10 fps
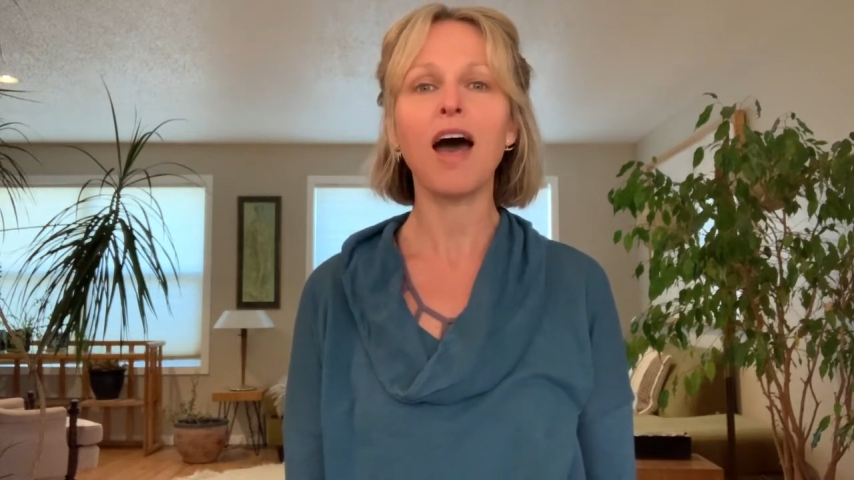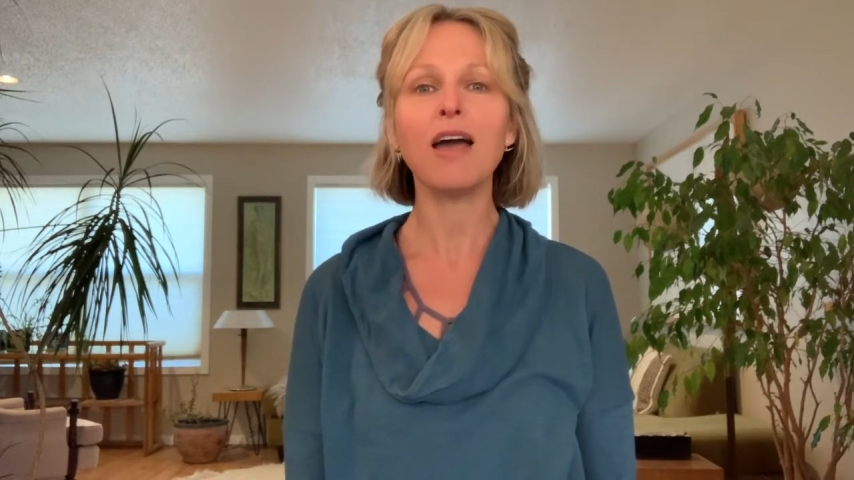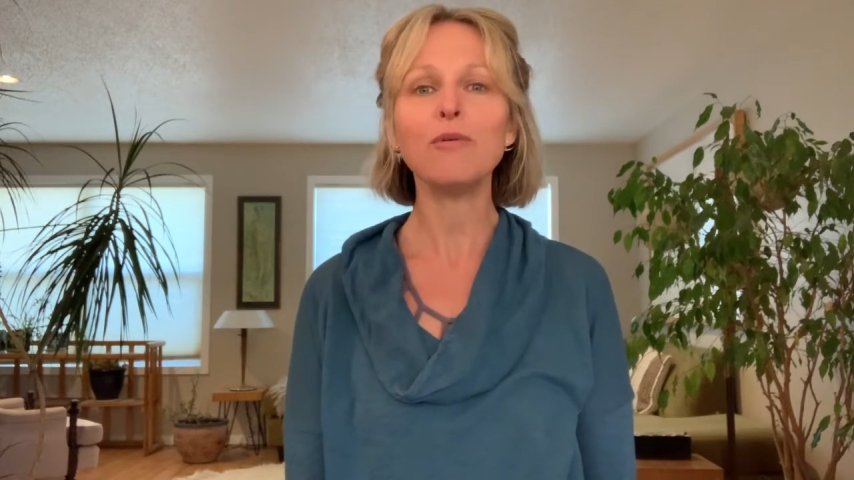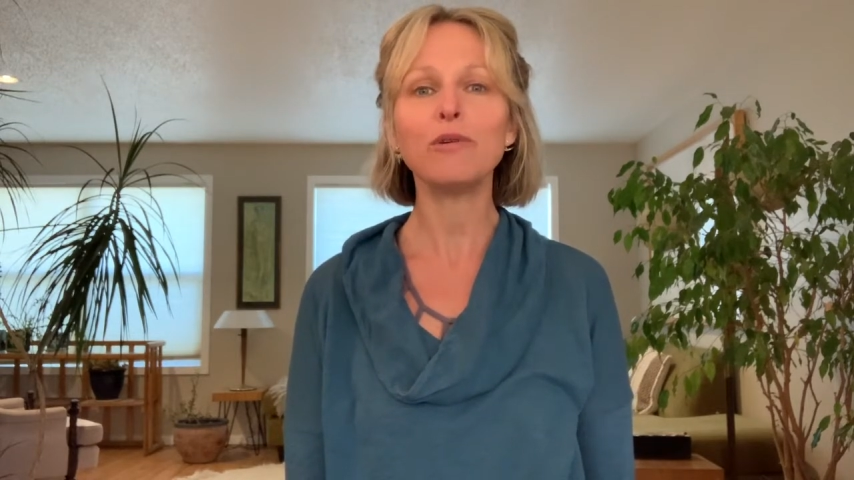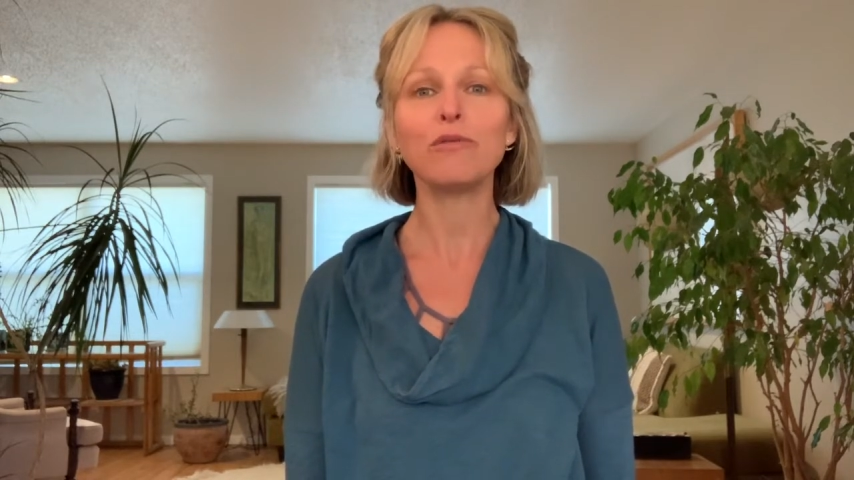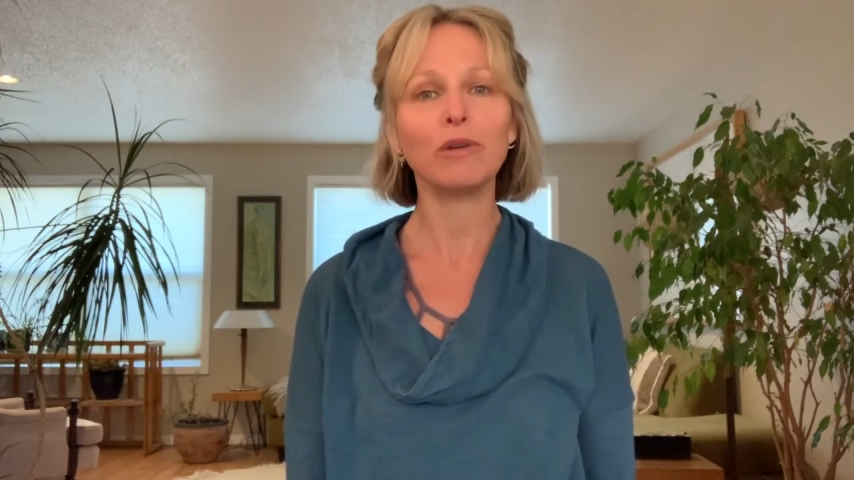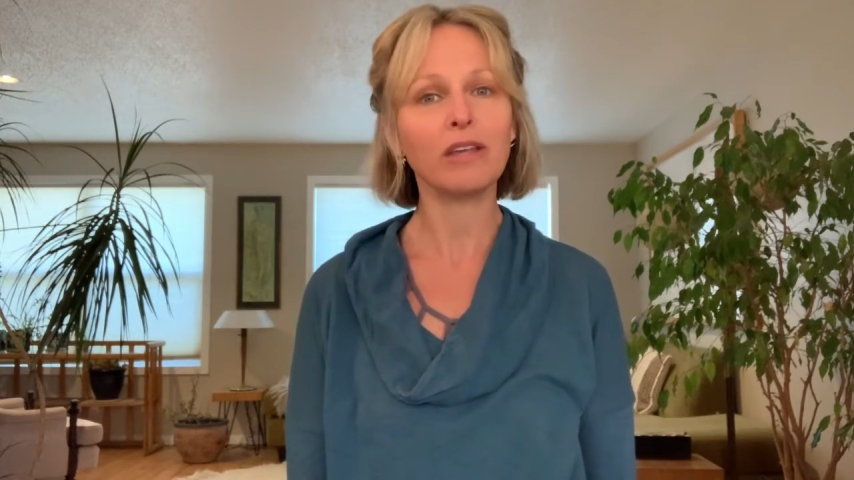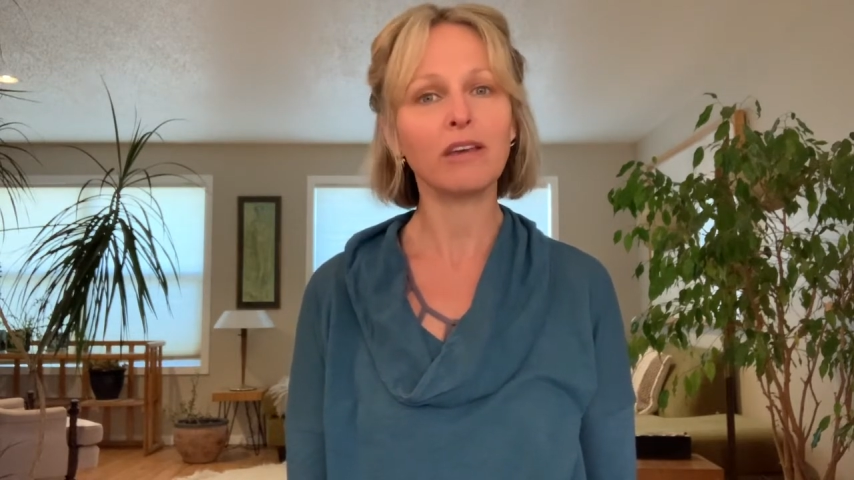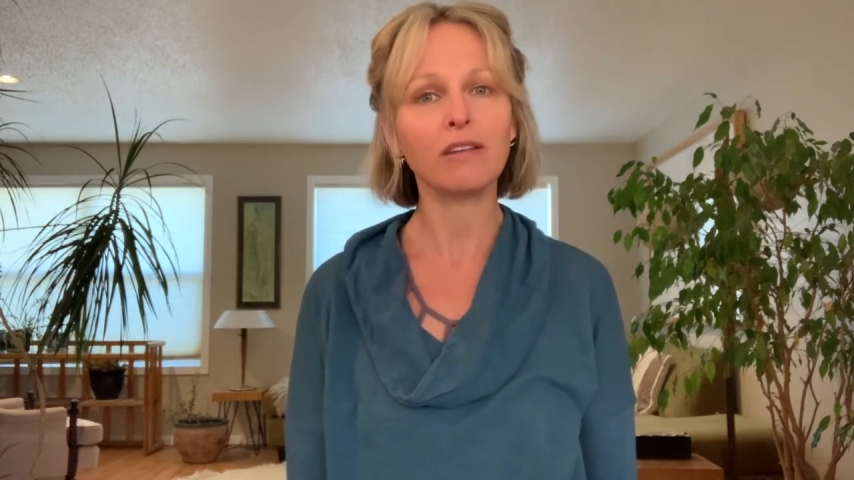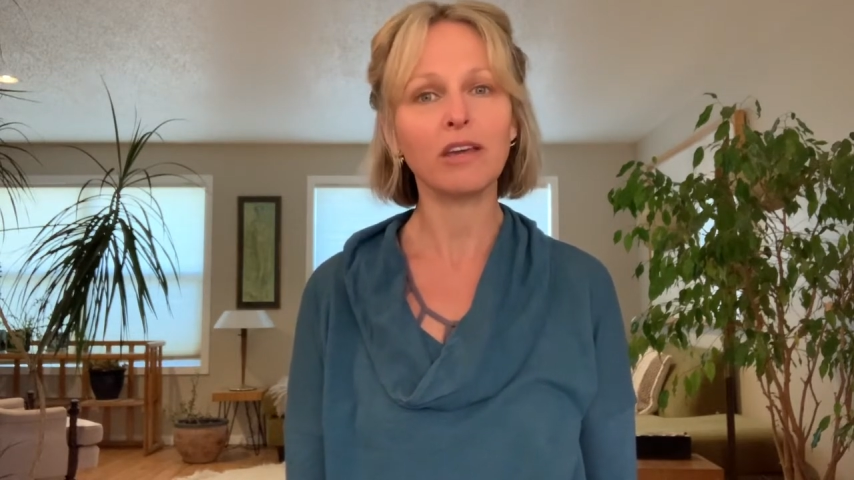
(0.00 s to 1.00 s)
I was
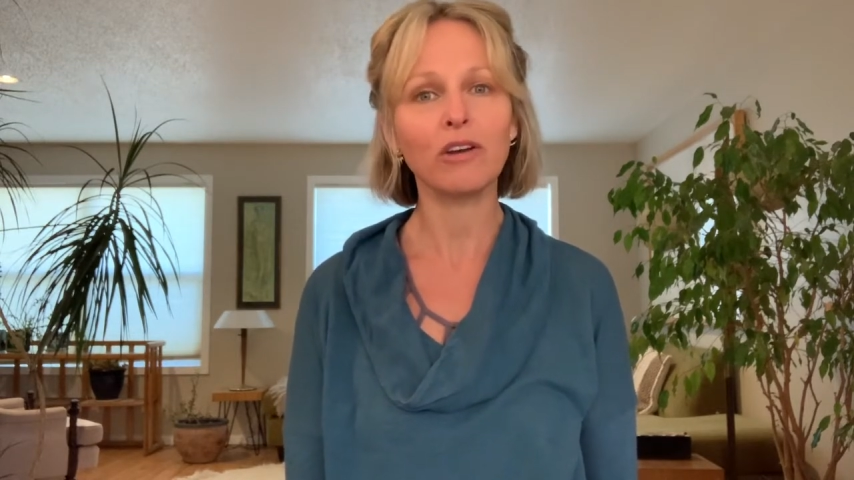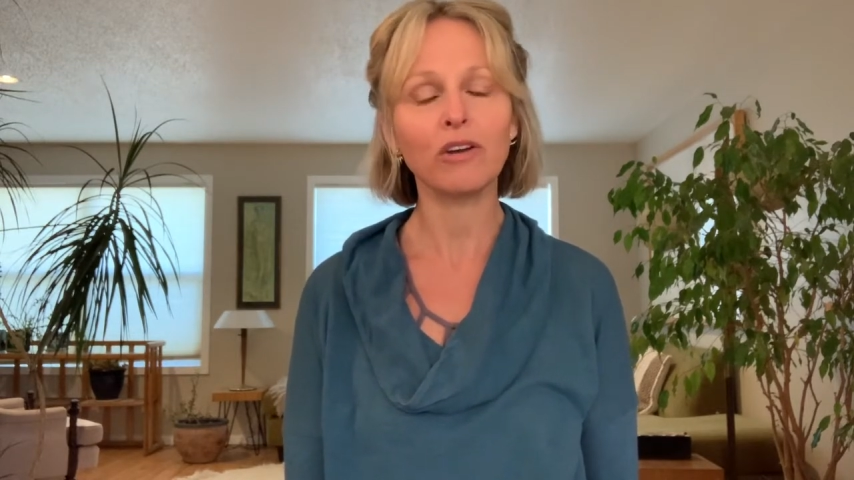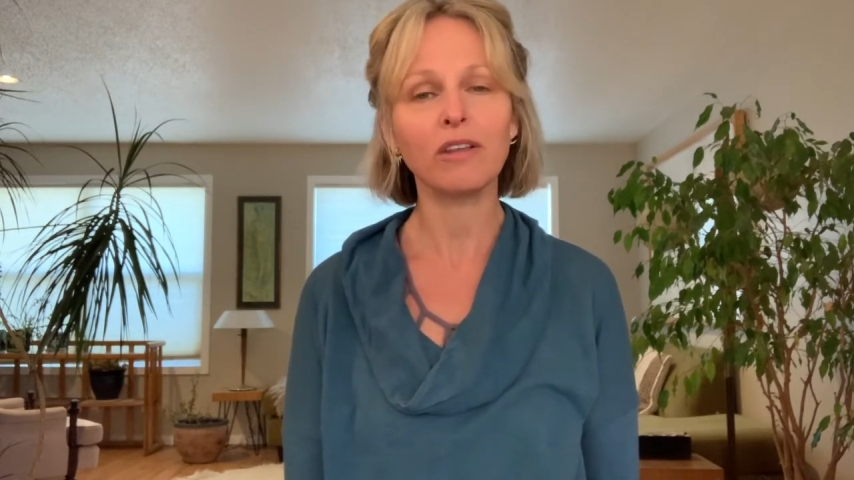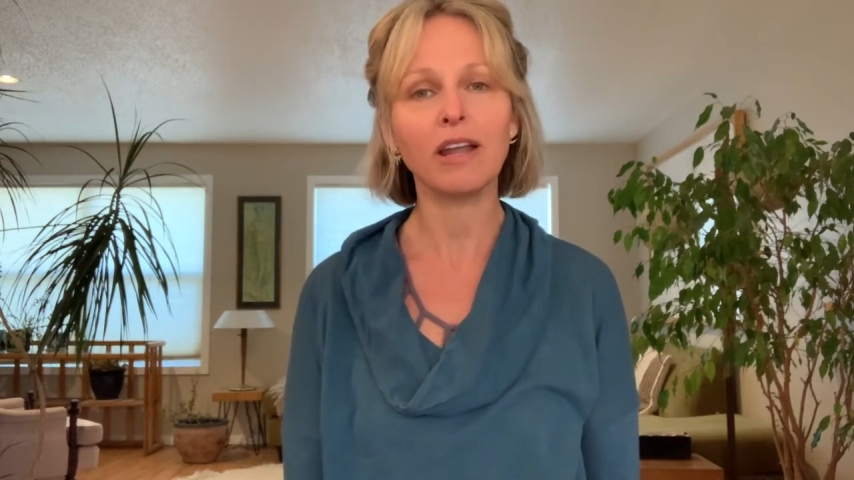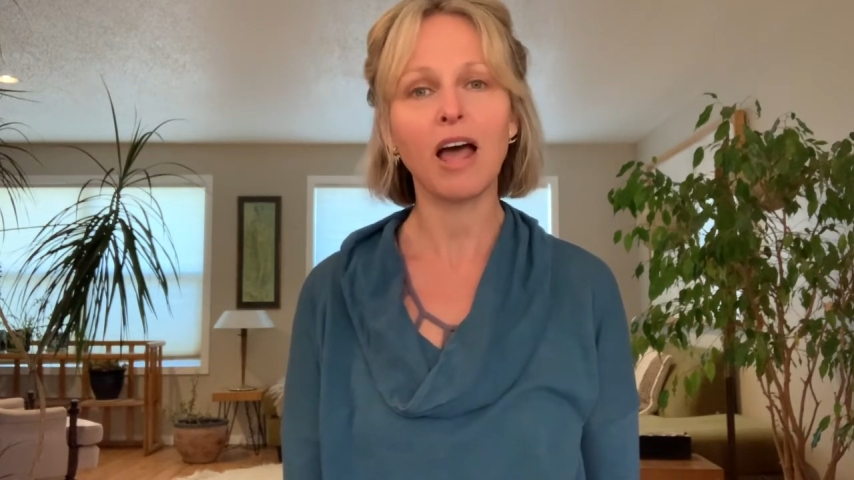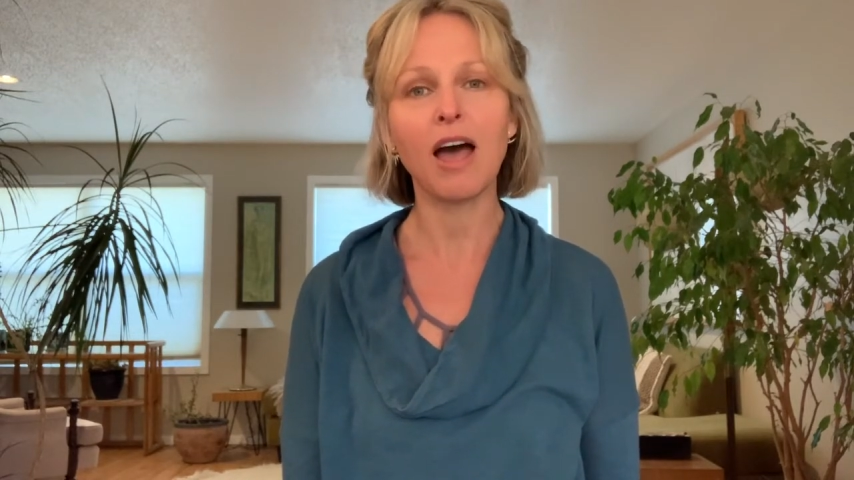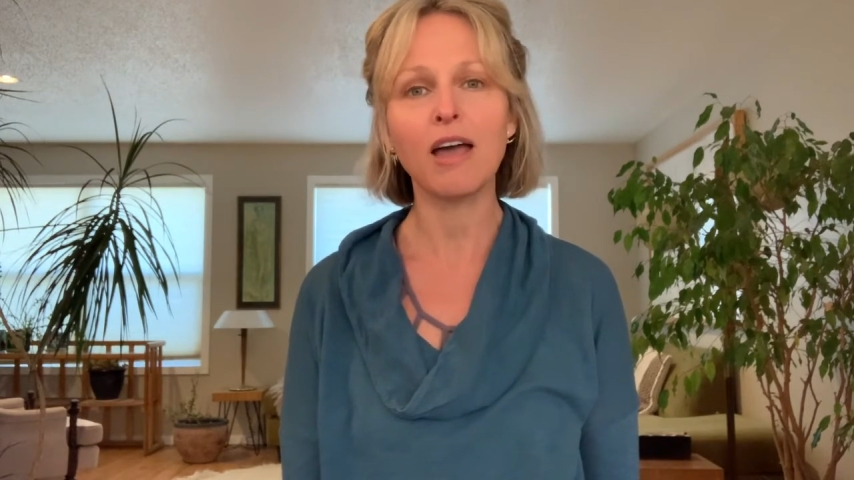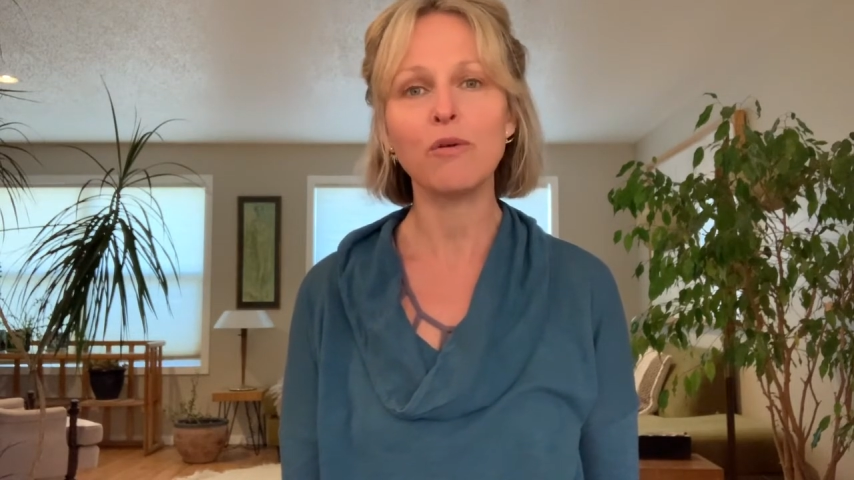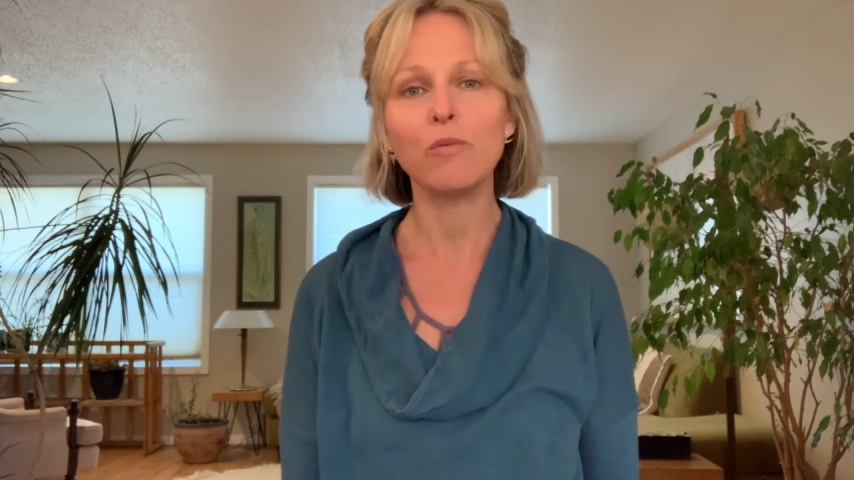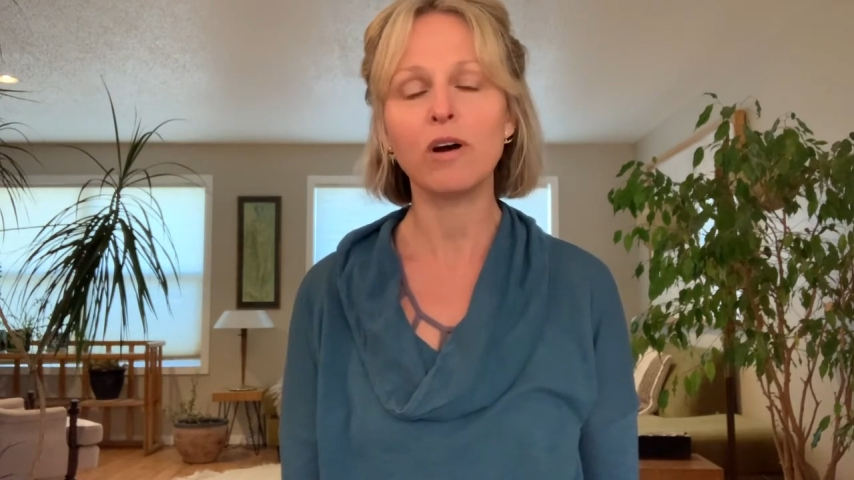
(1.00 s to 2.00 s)
really clear that
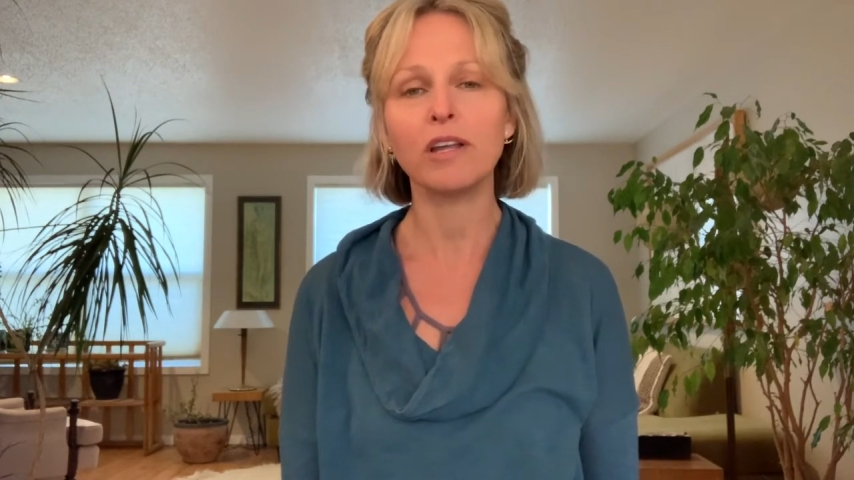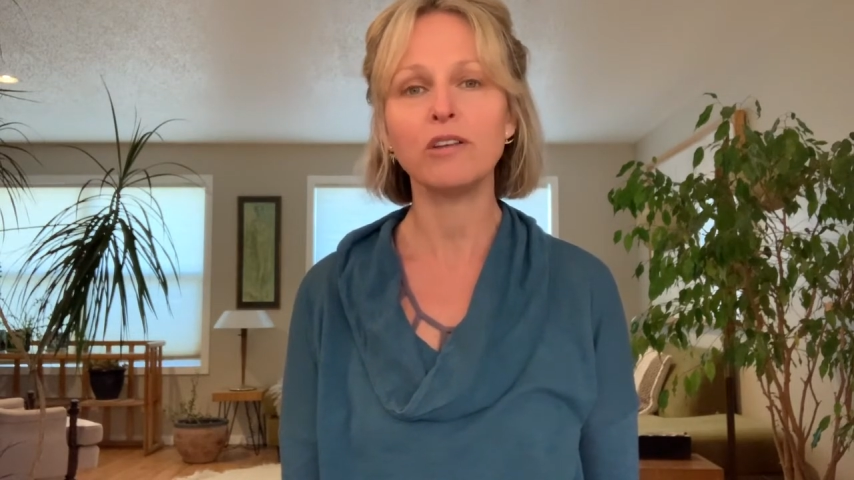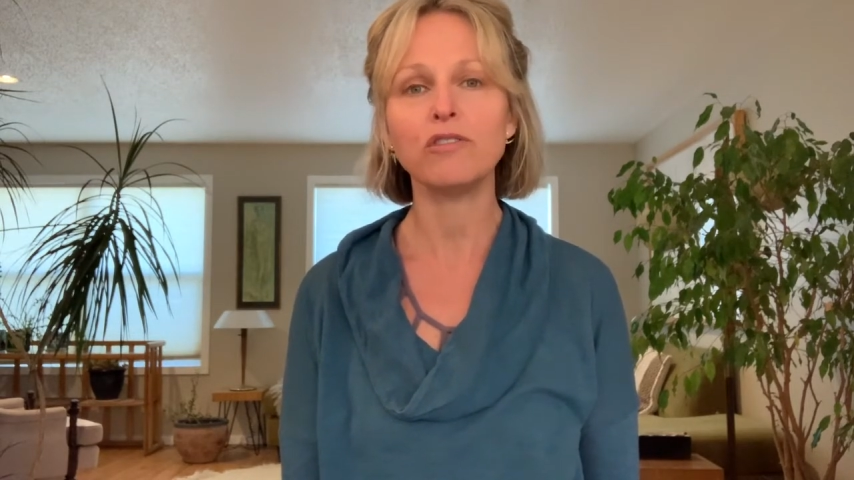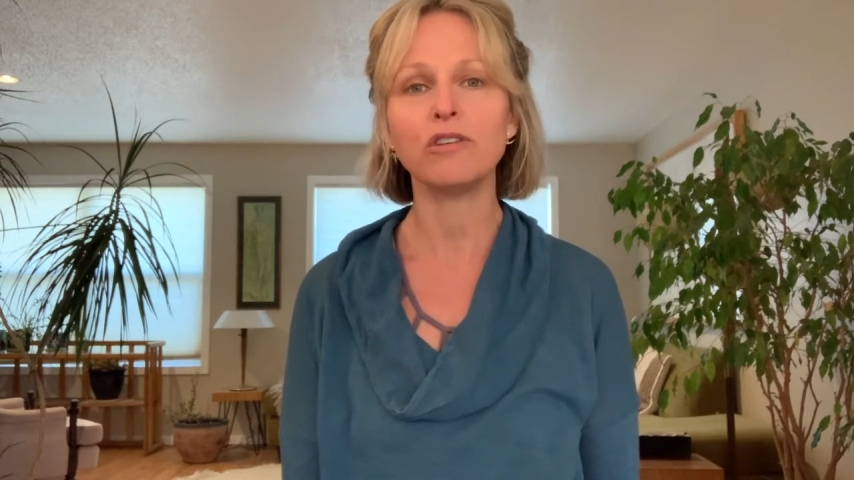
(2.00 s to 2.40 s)
I wanted